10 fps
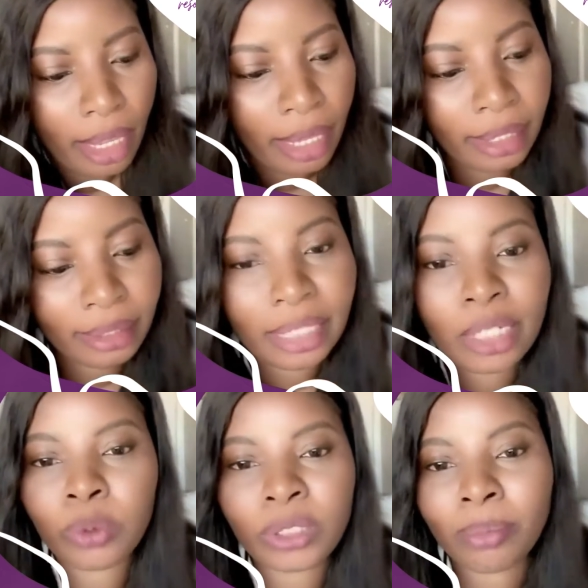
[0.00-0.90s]
And it
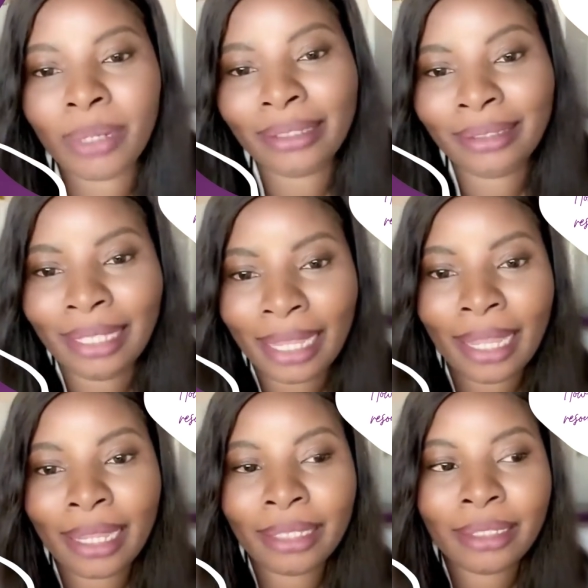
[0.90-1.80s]
was my
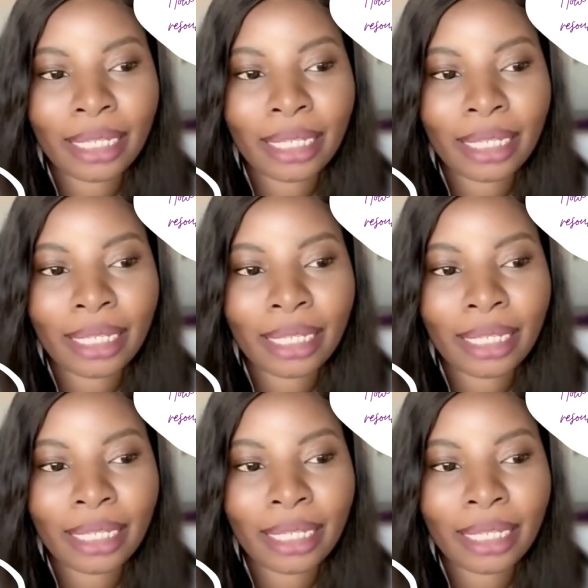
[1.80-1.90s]
dad